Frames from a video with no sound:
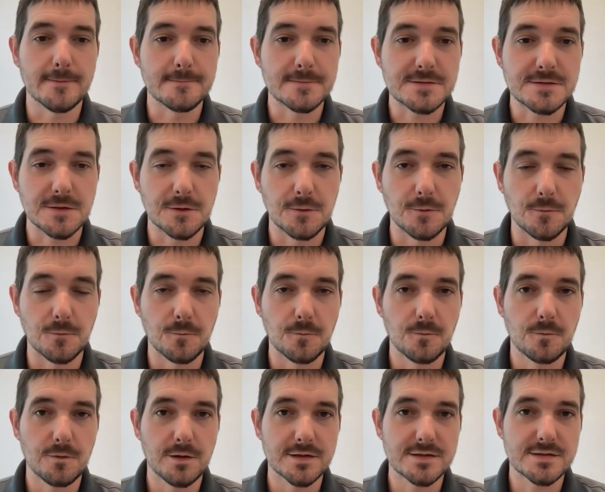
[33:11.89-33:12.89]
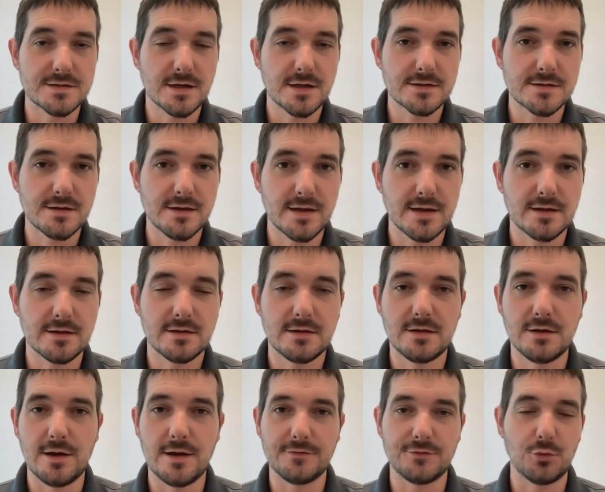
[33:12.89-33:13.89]
So it's not like
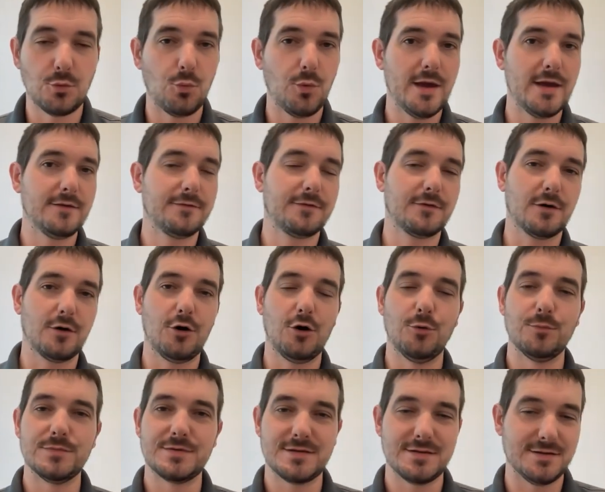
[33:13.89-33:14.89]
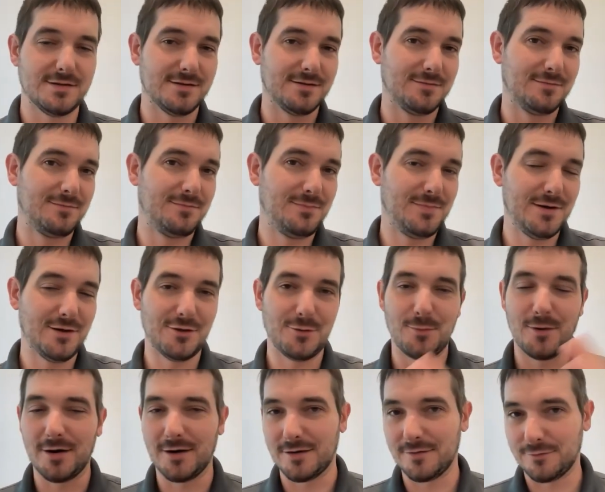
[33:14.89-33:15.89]
you have to wait for a home to be on the
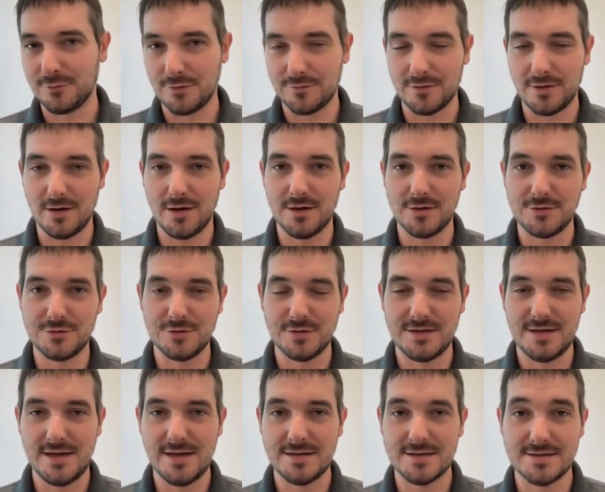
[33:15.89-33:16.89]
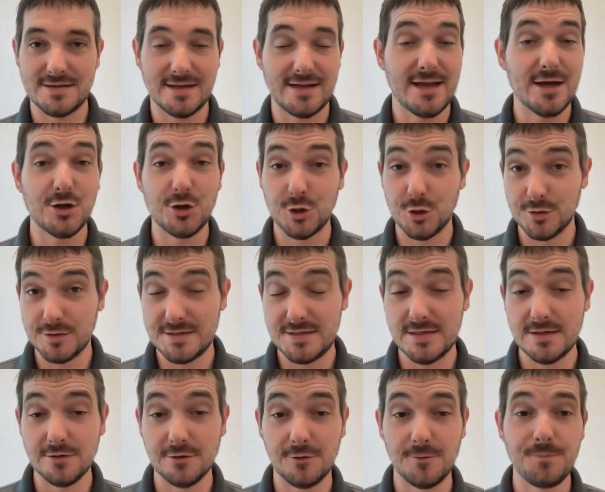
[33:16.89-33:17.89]
market for over 100 days to get a good
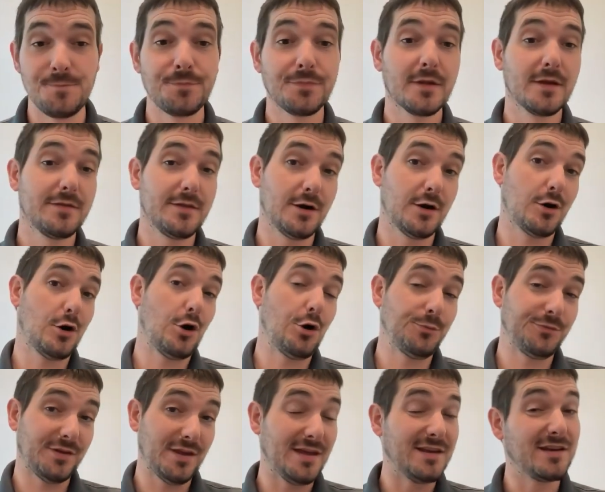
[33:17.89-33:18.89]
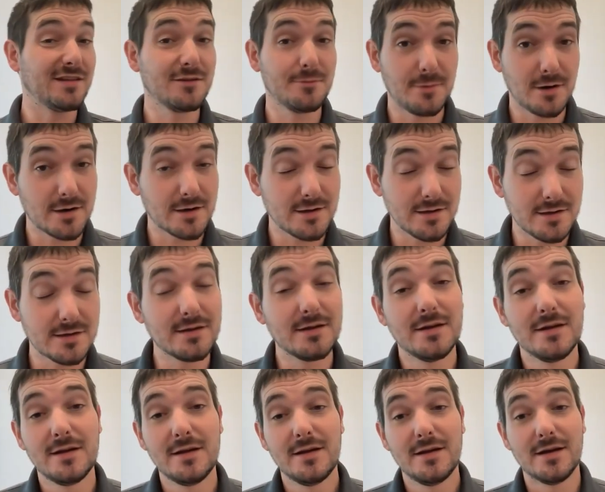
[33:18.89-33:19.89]
deal. There are homes hitting the
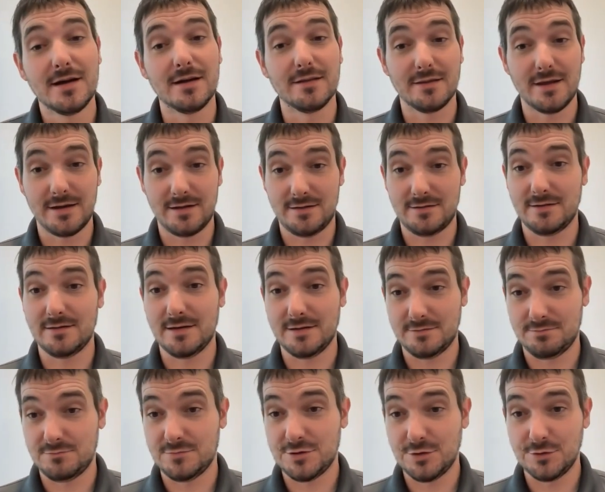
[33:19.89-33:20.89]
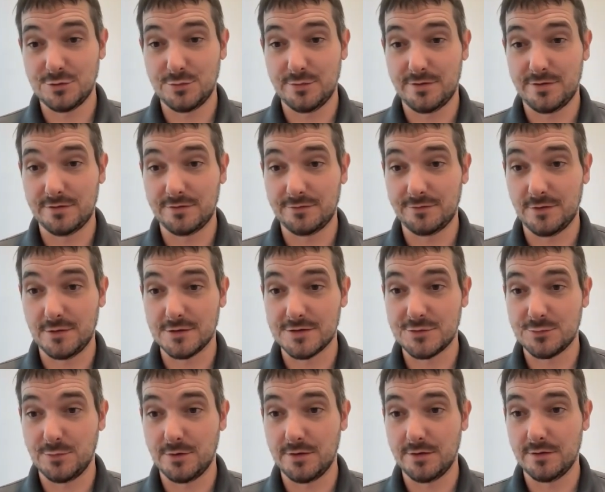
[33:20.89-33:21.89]
market, like I showed you with this
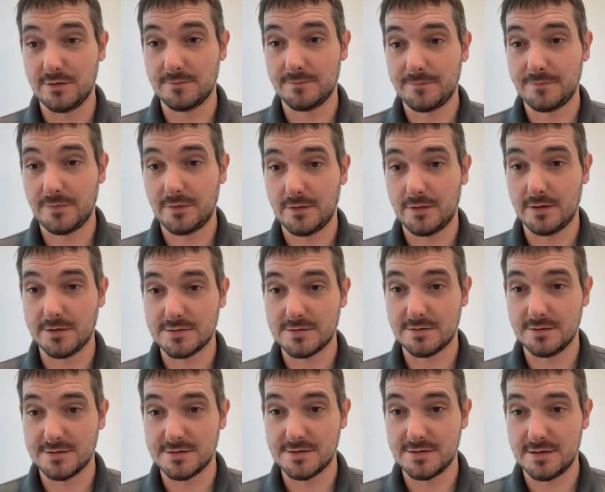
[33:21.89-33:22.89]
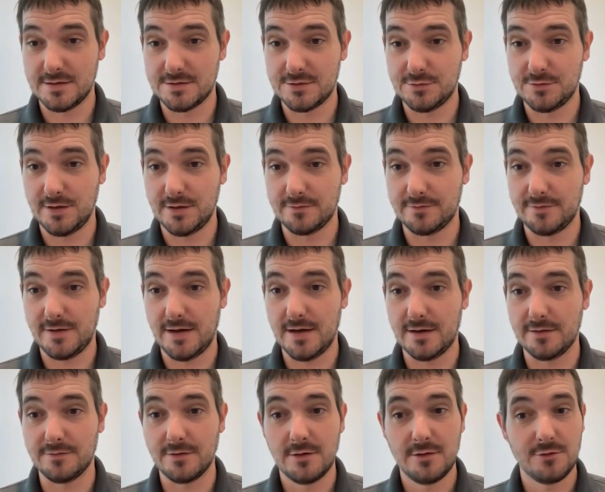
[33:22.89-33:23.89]
first one that's listed at
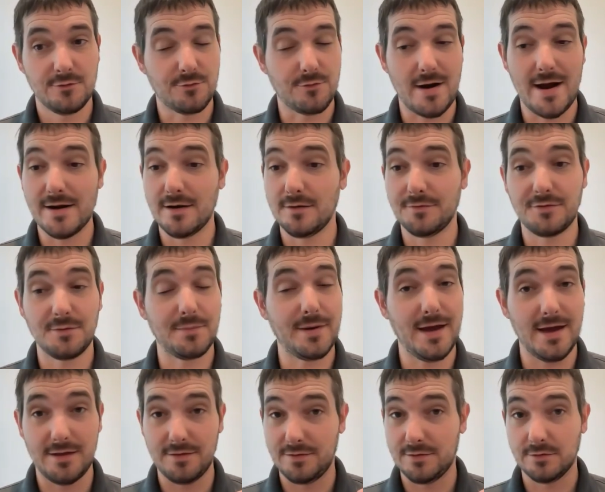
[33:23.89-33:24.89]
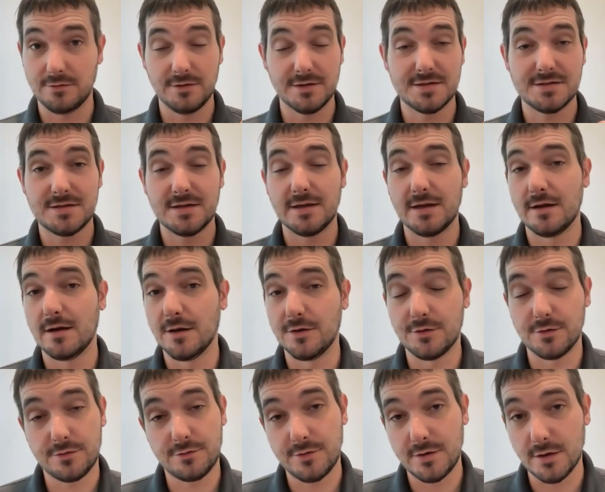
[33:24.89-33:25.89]
$295. Right off the bat, they're listing it
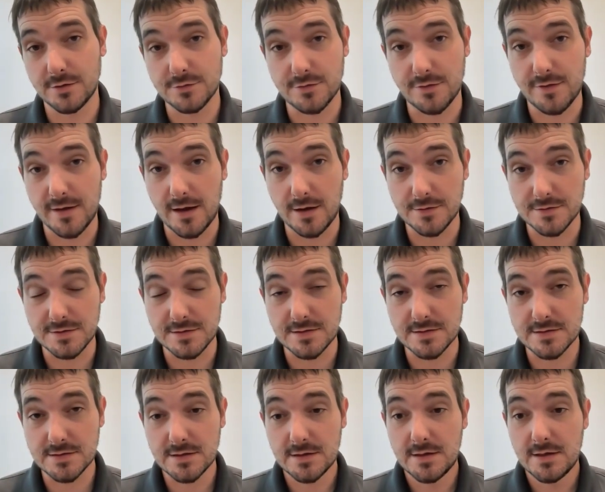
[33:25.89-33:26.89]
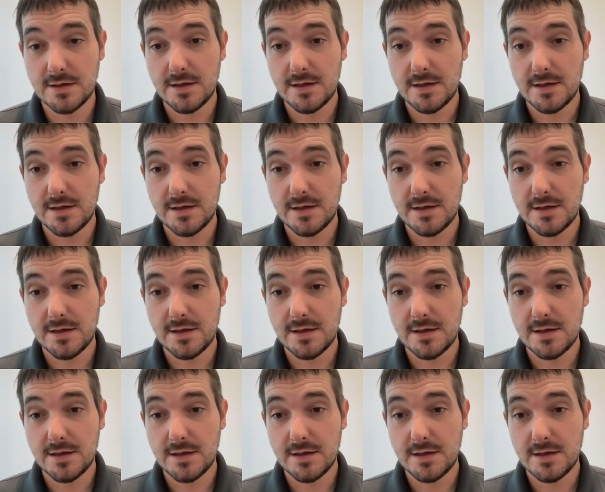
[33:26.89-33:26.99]
under $300,000.